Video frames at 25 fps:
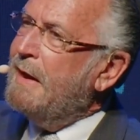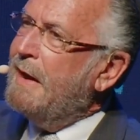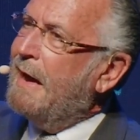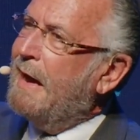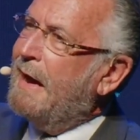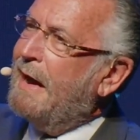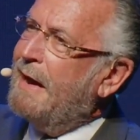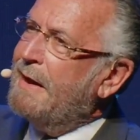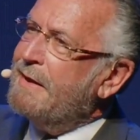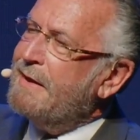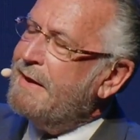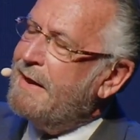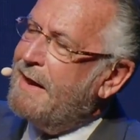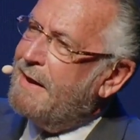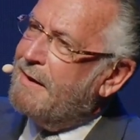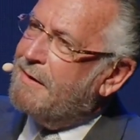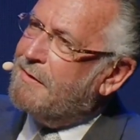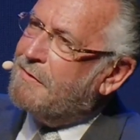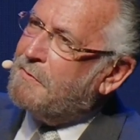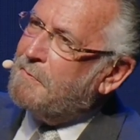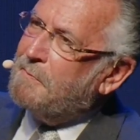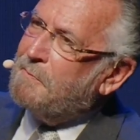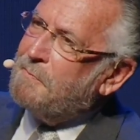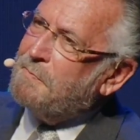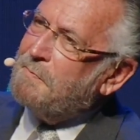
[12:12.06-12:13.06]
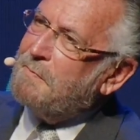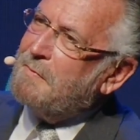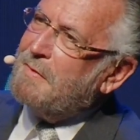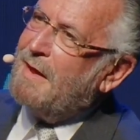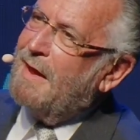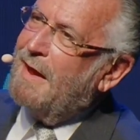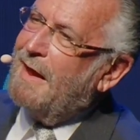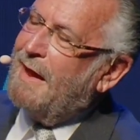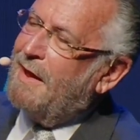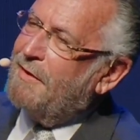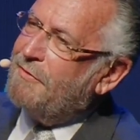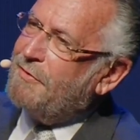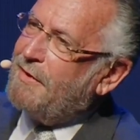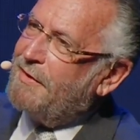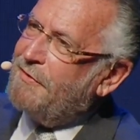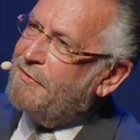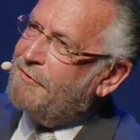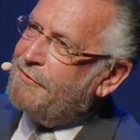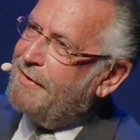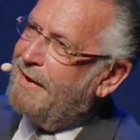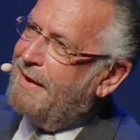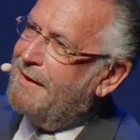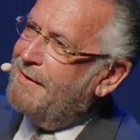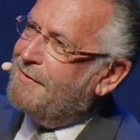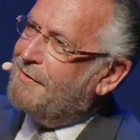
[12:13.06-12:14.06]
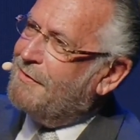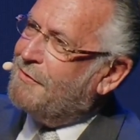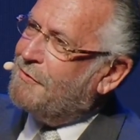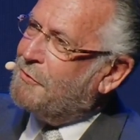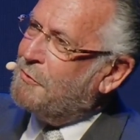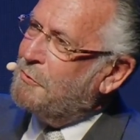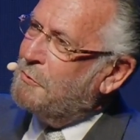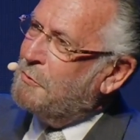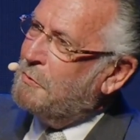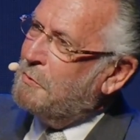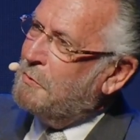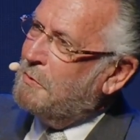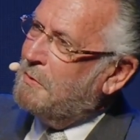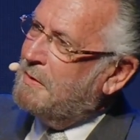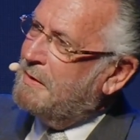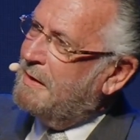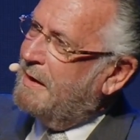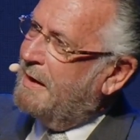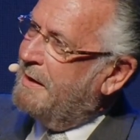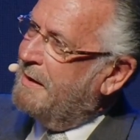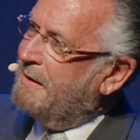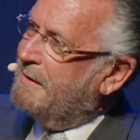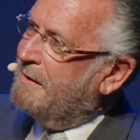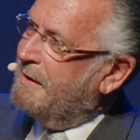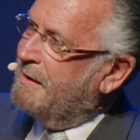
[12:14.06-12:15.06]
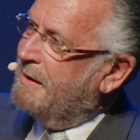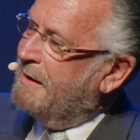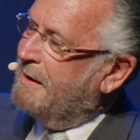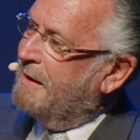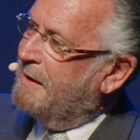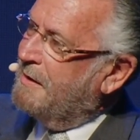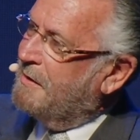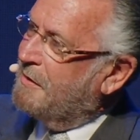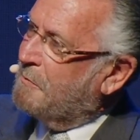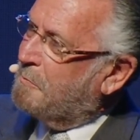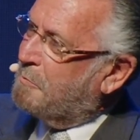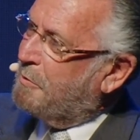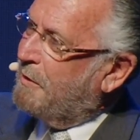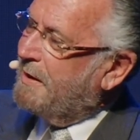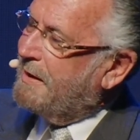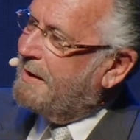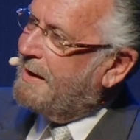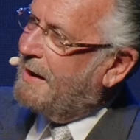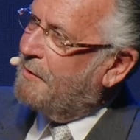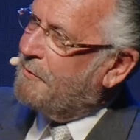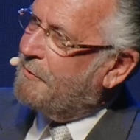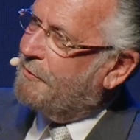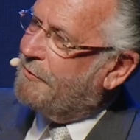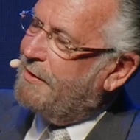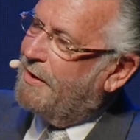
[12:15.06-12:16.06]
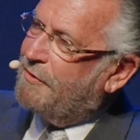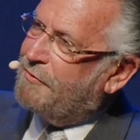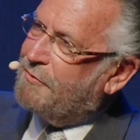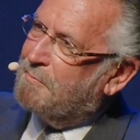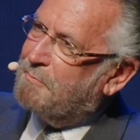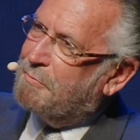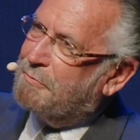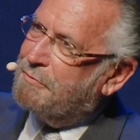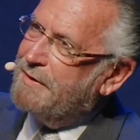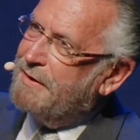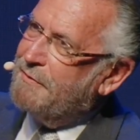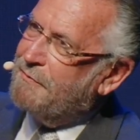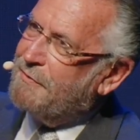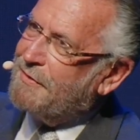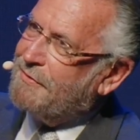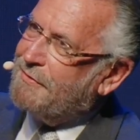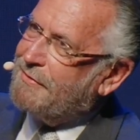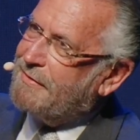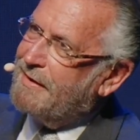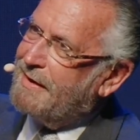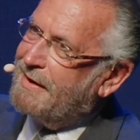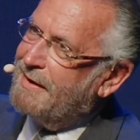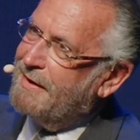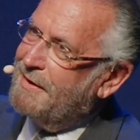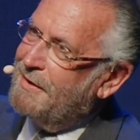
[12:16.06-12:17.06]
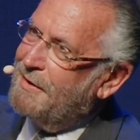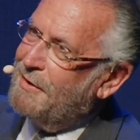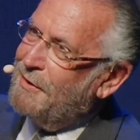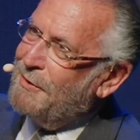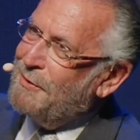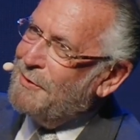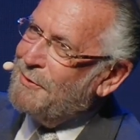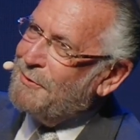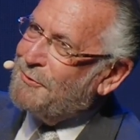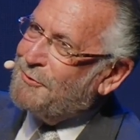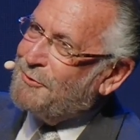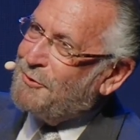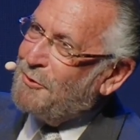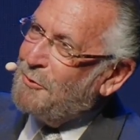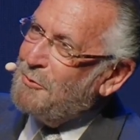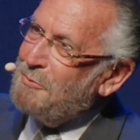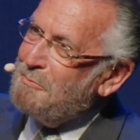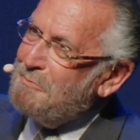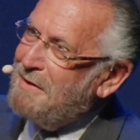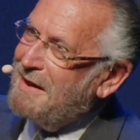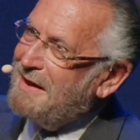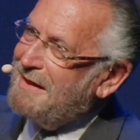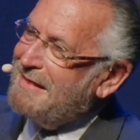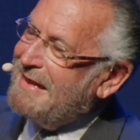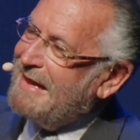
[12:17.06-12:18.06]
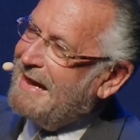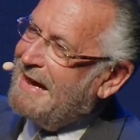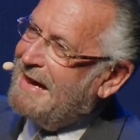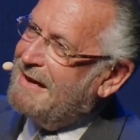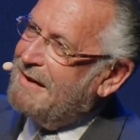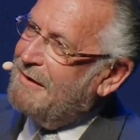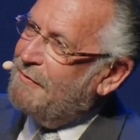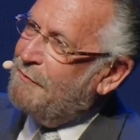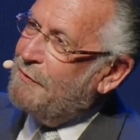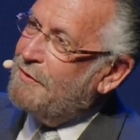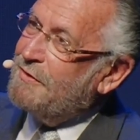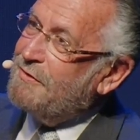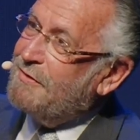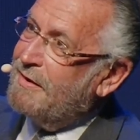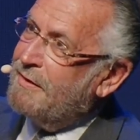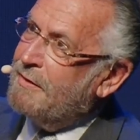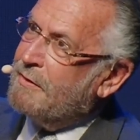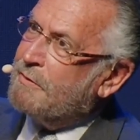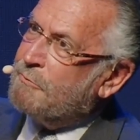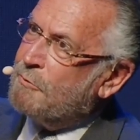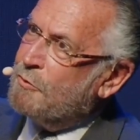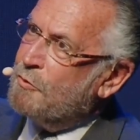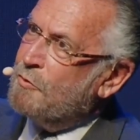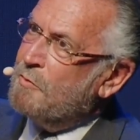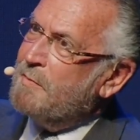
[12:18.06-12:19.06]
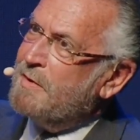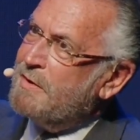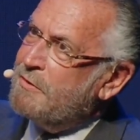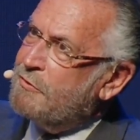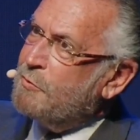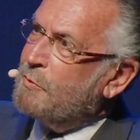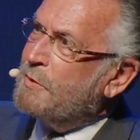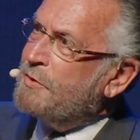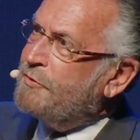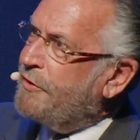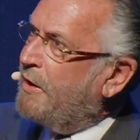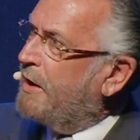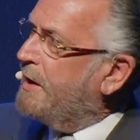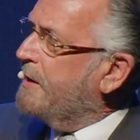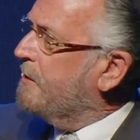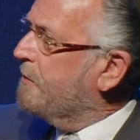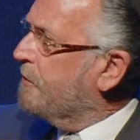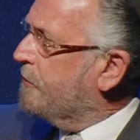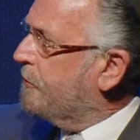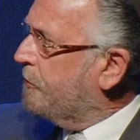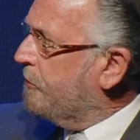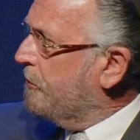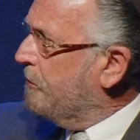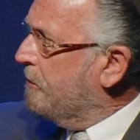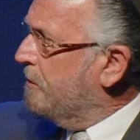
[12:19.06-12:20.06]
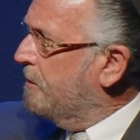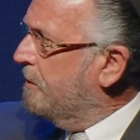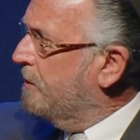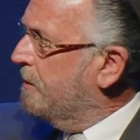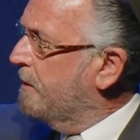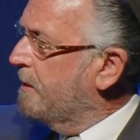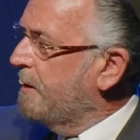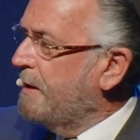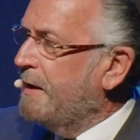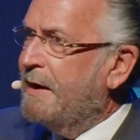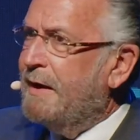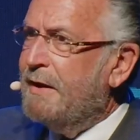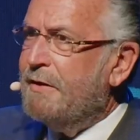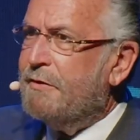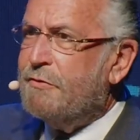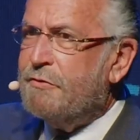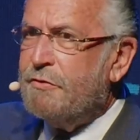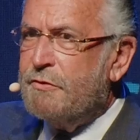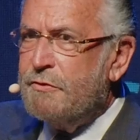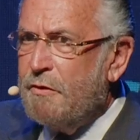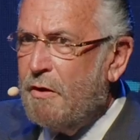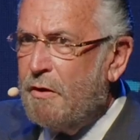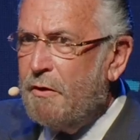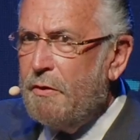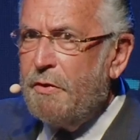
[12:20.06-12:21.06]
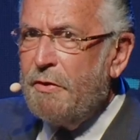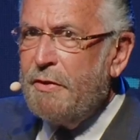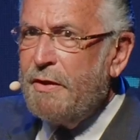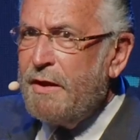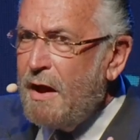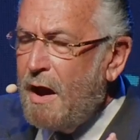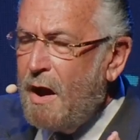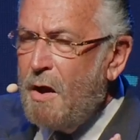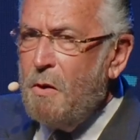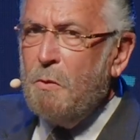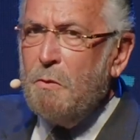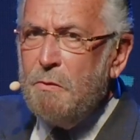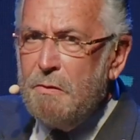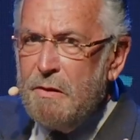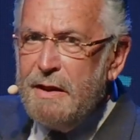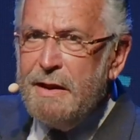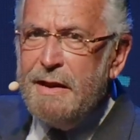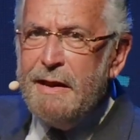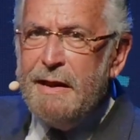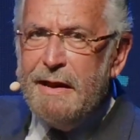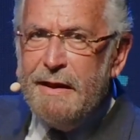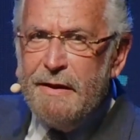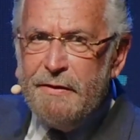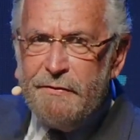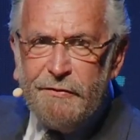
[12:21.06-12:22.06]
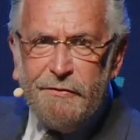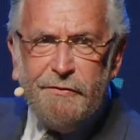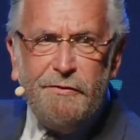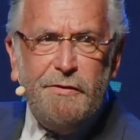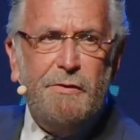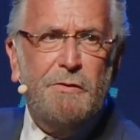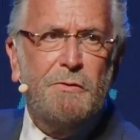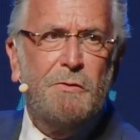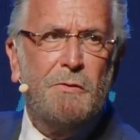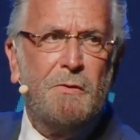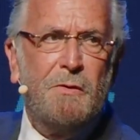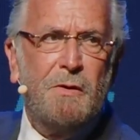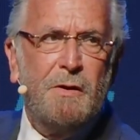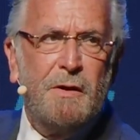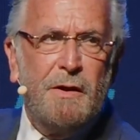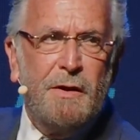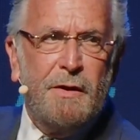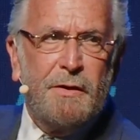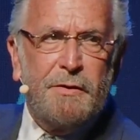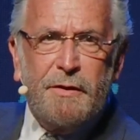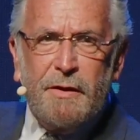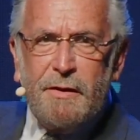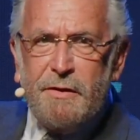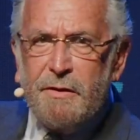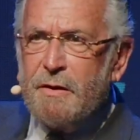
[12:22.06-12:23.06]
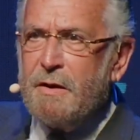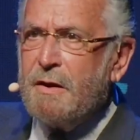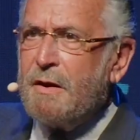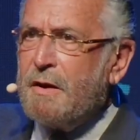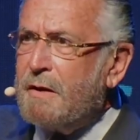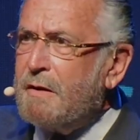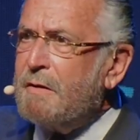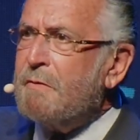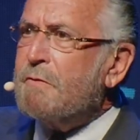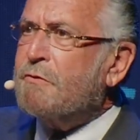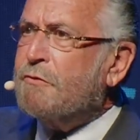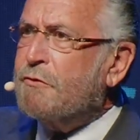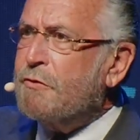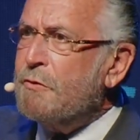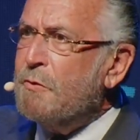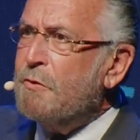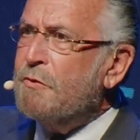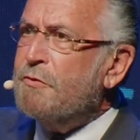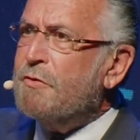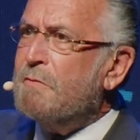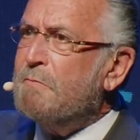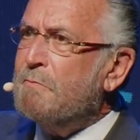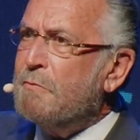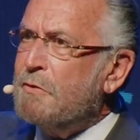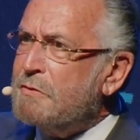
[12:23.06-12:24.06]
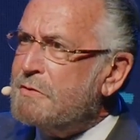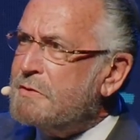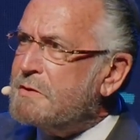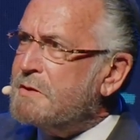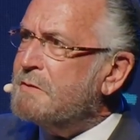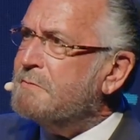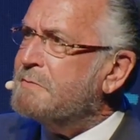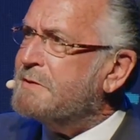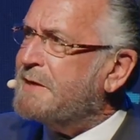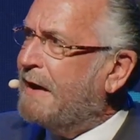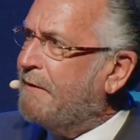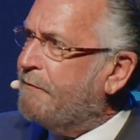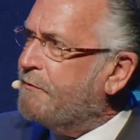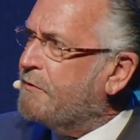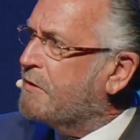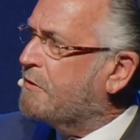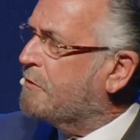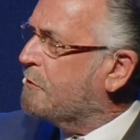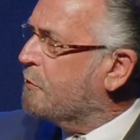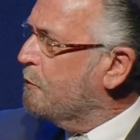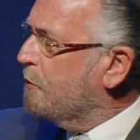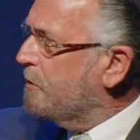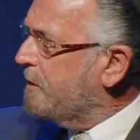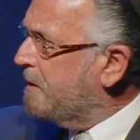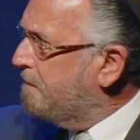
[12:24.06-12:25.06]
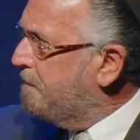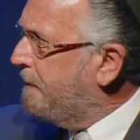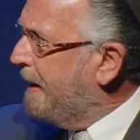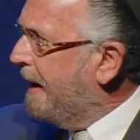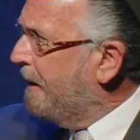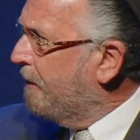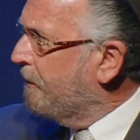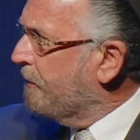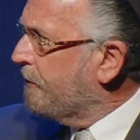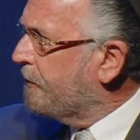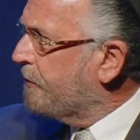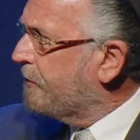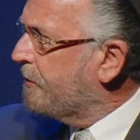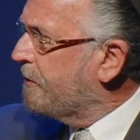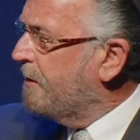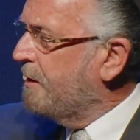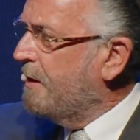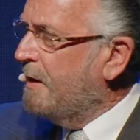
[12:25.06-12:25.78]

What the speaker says: And yet, as I said to a lady in the breakout session previously, don't make the elephant in the room into a dinosaur. It's not the only issue that Jews and Muslims have to talk about.